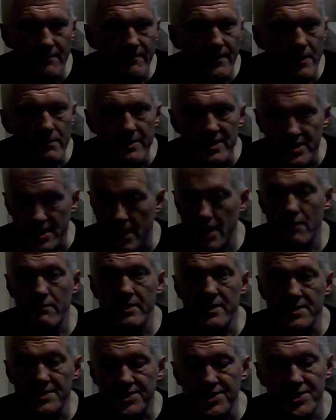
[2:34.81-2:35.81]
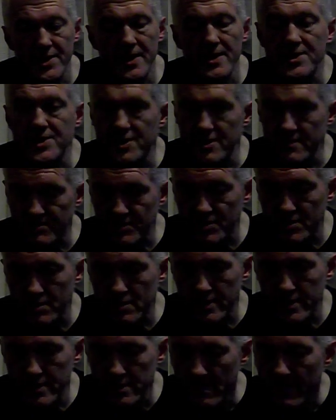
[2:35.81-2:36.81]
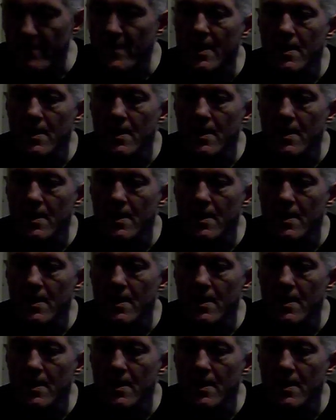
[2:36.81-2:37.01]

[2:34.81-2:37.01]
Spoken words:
had a very caring and sensitive side.